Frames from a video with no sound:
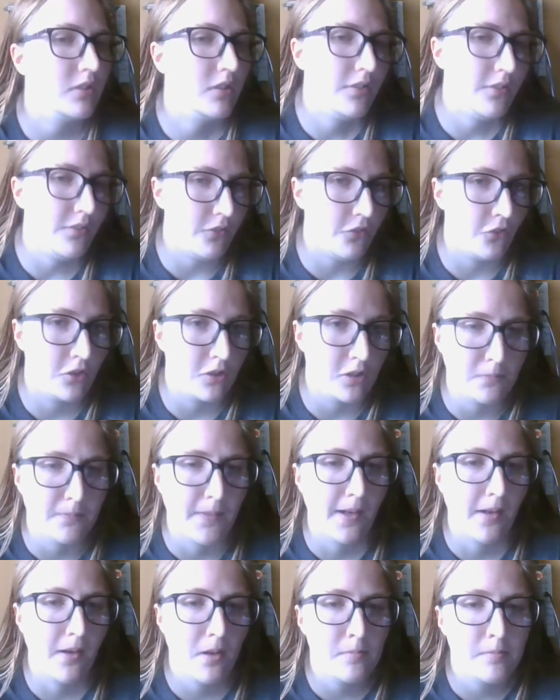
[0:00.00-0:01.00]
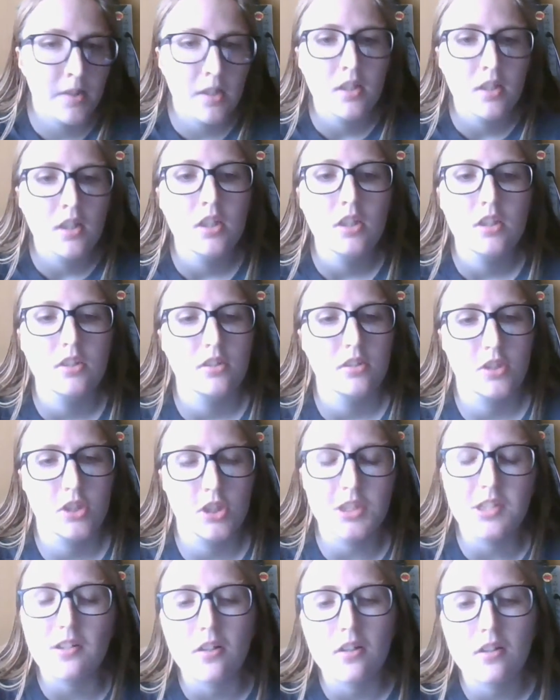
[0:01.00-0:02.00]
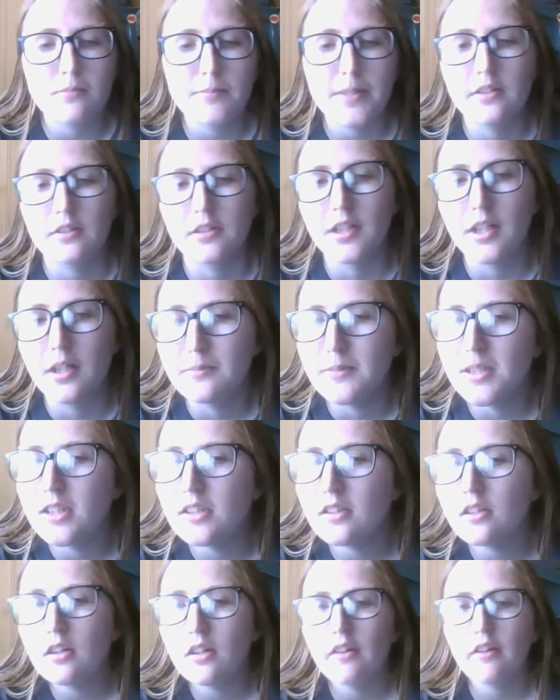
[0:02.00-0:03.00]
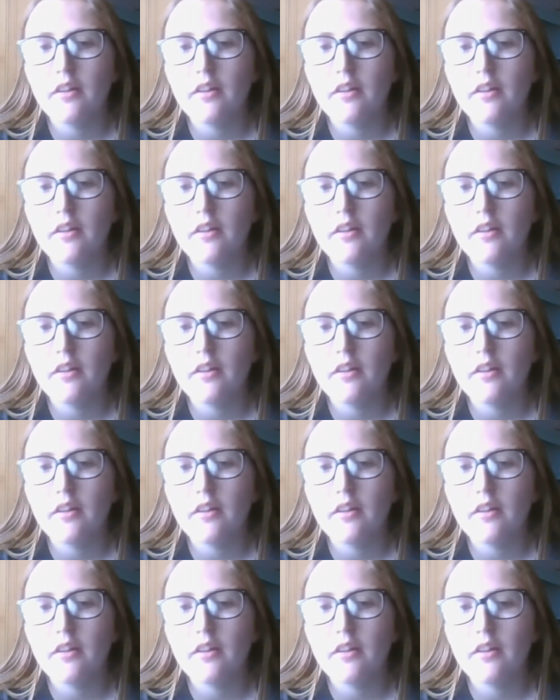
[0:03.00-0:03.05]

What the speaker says: who's her mom. She called my grandma